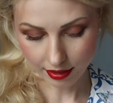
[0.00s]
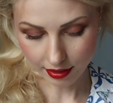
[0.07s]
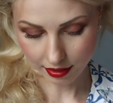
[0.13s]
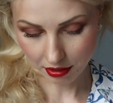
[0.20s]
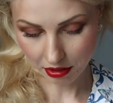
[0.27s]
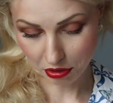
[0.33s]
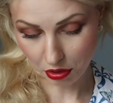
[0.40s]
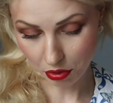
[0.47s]

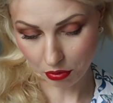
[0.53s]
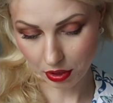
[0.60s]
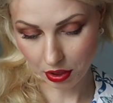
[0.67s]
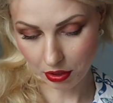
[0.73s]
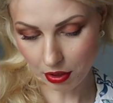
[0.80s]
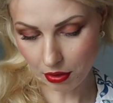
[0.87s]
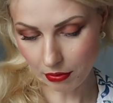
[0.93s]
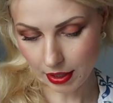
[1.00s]
So
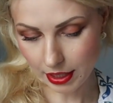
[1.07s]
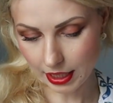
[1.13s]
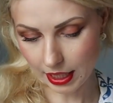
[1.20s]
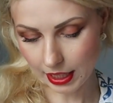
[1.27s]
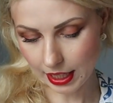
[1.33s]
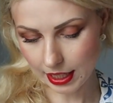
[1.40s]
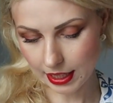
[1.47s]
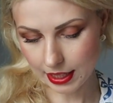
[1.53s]
you know what
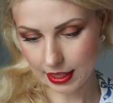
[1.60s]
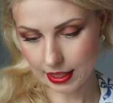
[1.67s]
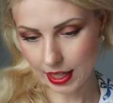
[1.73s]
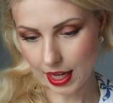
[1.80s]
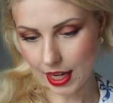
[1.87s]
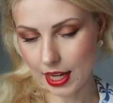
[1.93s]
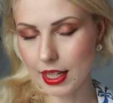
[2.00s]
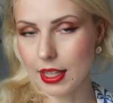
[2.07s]
I can
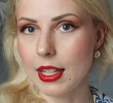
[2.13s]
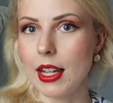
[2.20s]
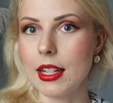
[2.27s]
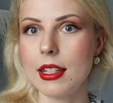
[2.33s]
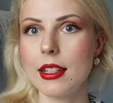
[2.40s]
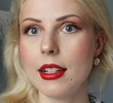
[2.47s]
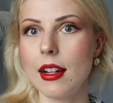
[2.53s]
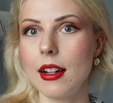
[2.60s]
say, that